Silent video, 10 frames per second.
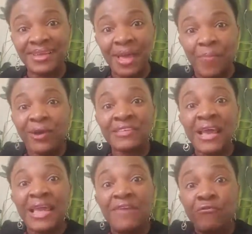Because
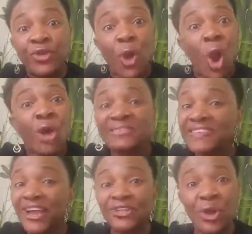if with all
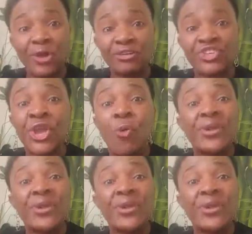technology,